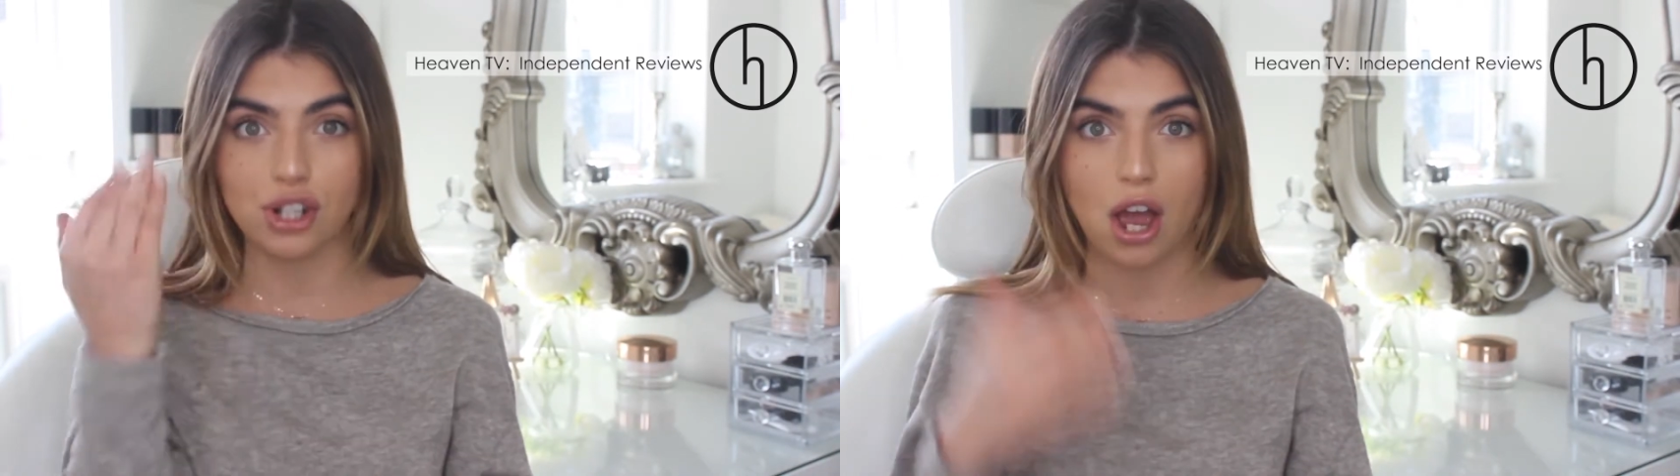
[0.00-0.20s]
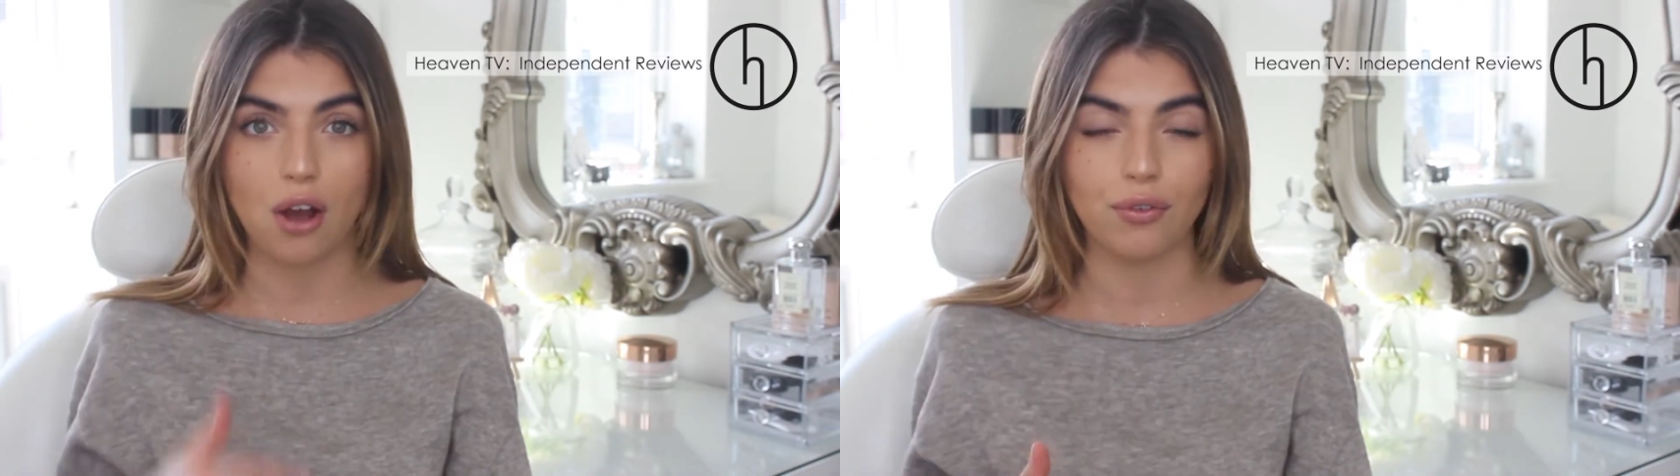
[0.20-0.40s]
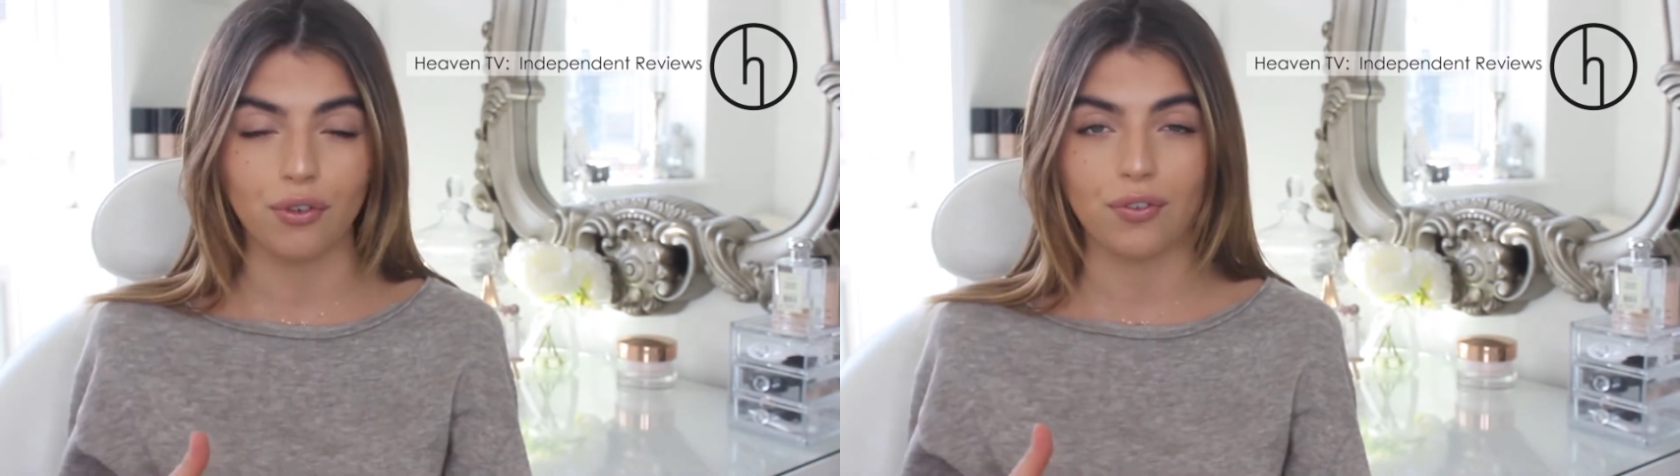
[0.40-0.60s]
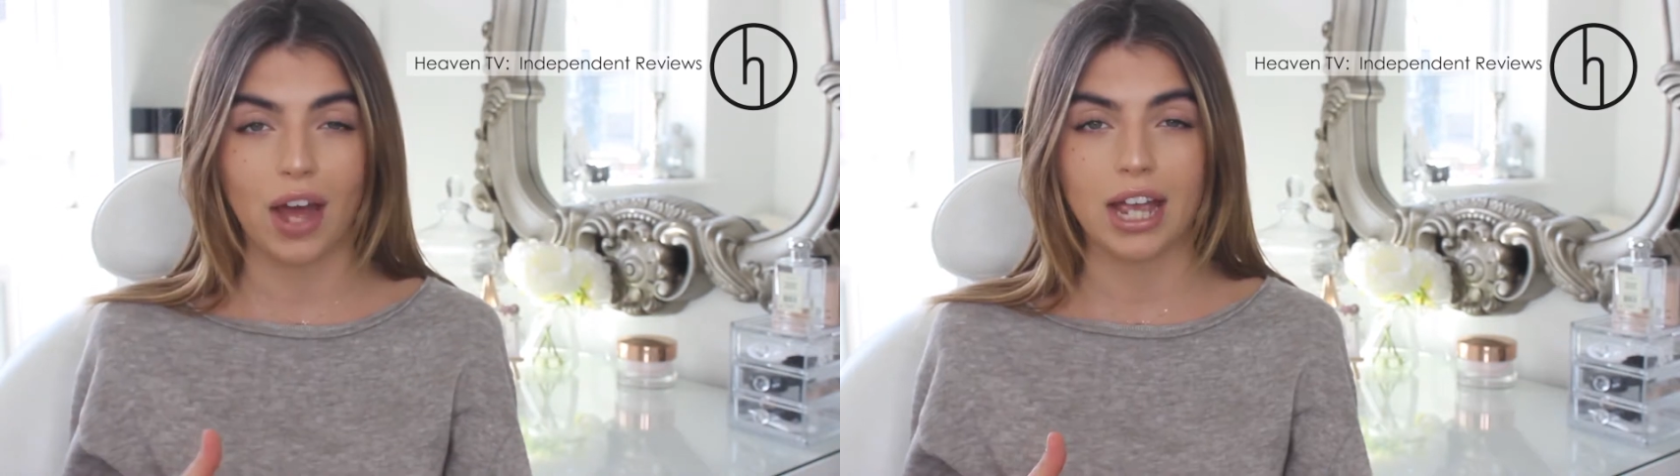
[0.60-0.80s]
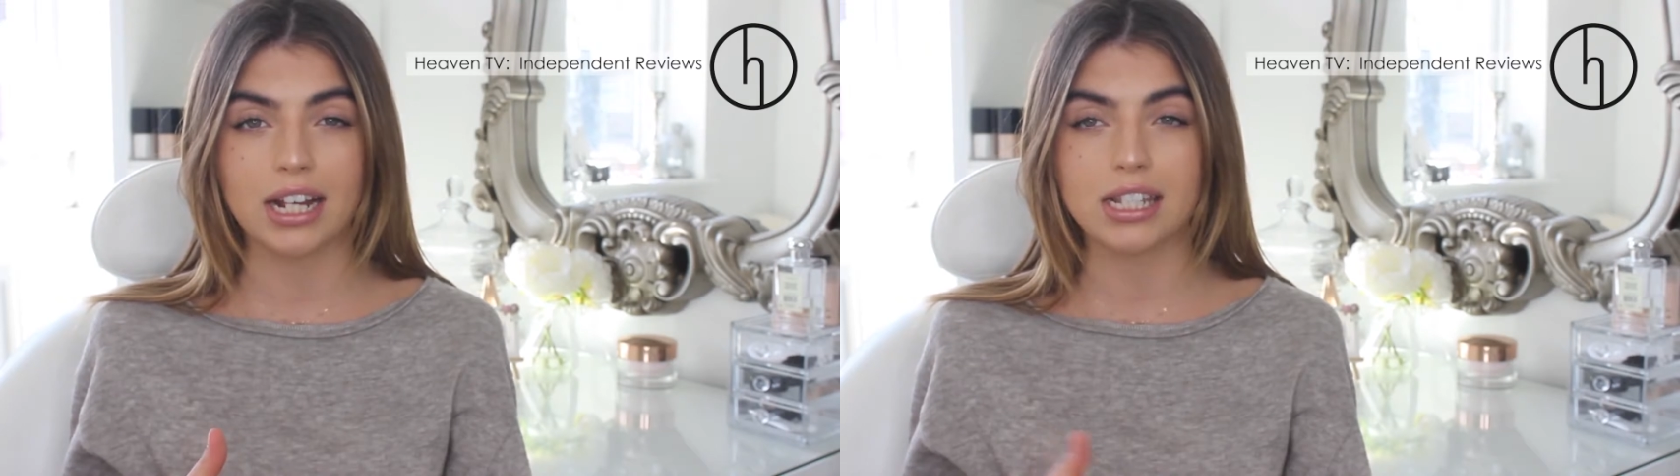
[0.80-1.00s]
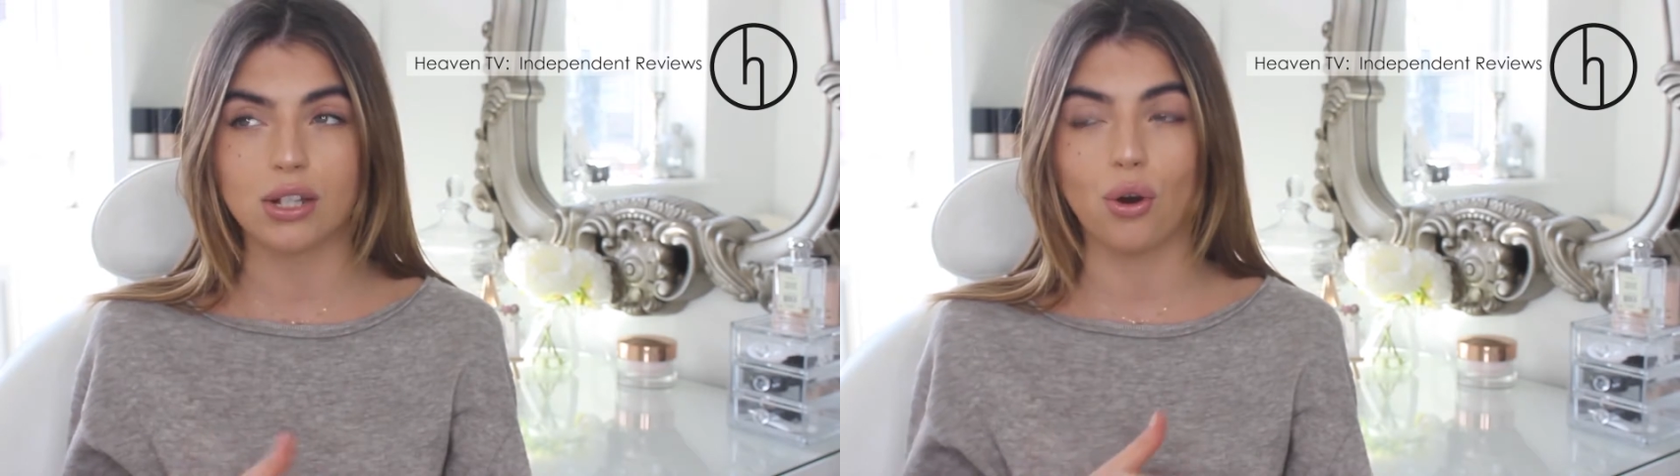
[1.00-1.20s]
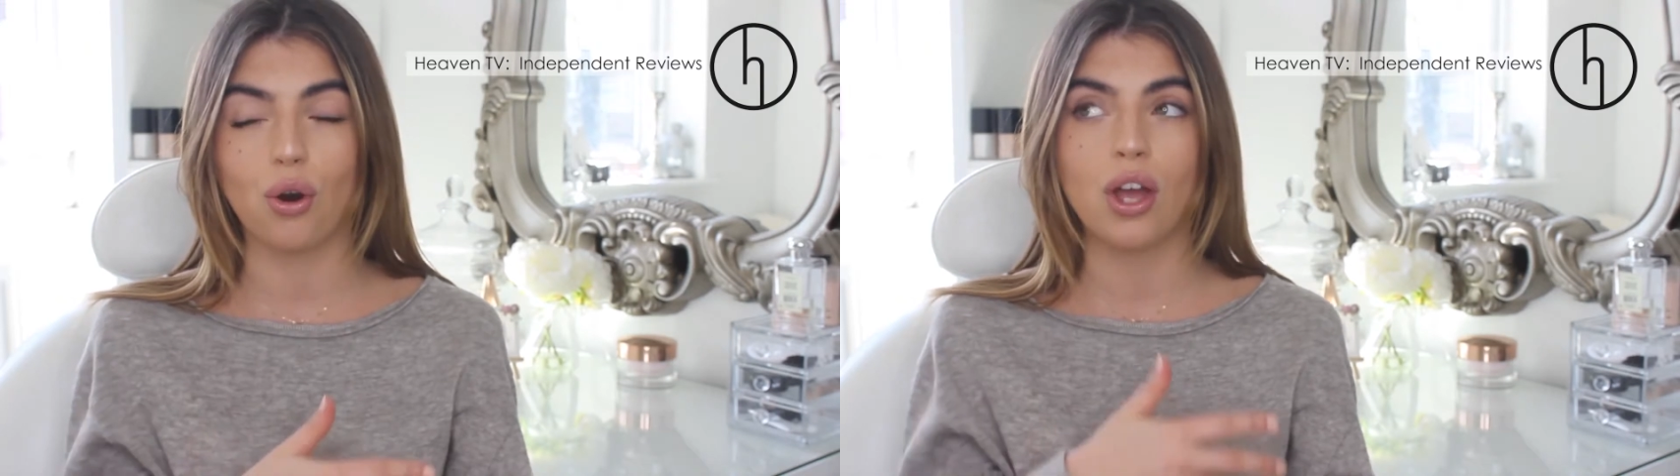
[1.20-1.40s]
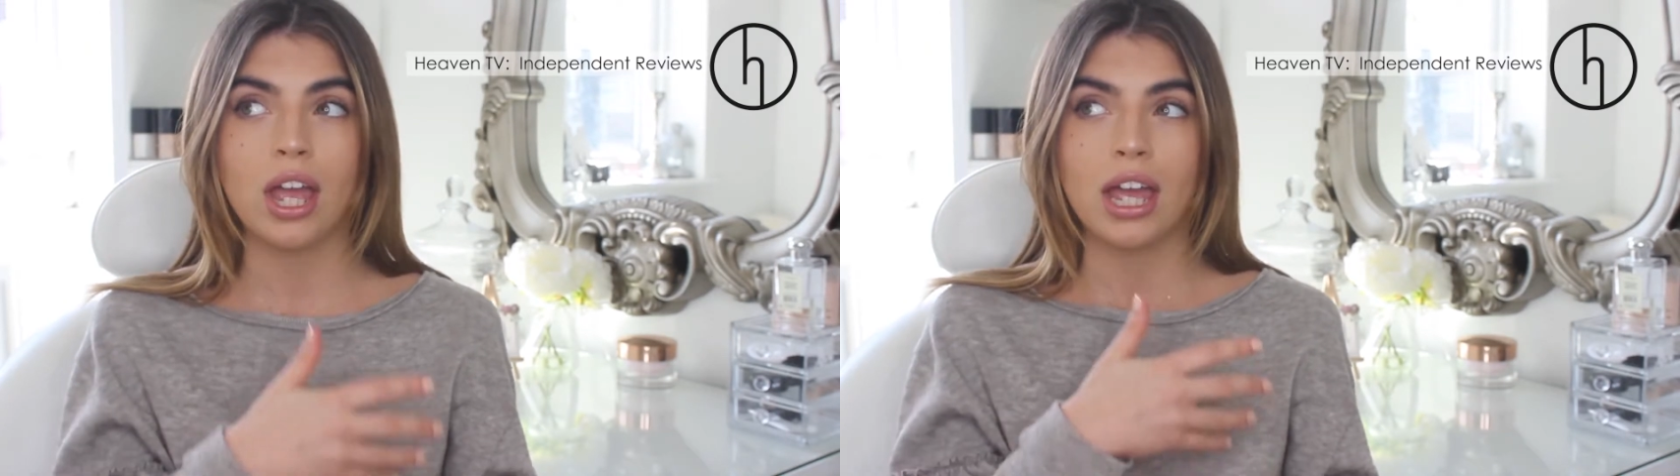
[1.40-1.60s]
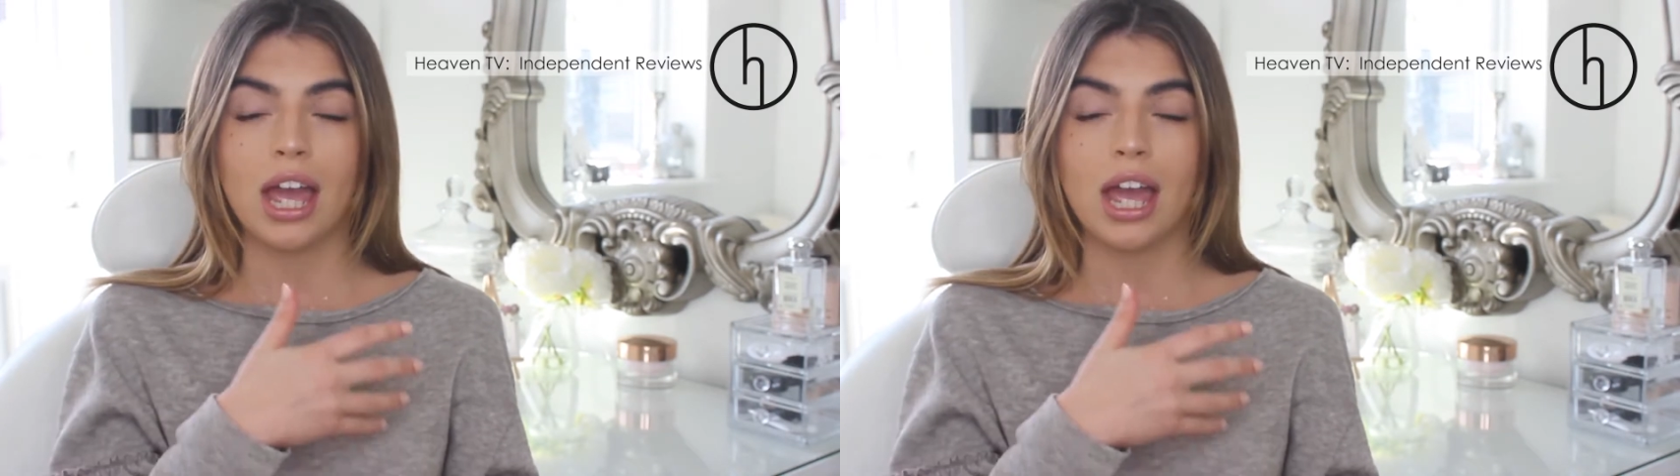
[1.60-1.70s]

dirt off your face or